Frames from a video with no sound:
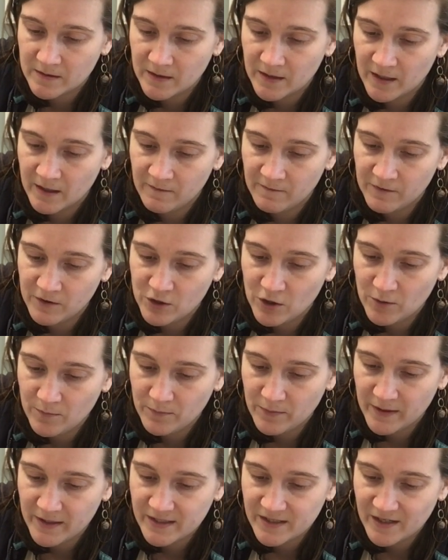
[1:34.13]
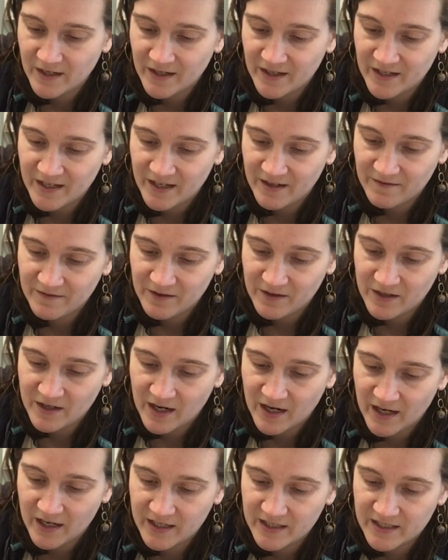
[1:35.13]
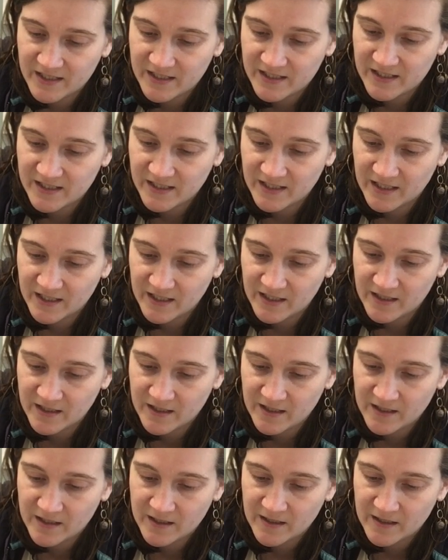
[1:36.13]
If you don't press hard enough, you're not gonna see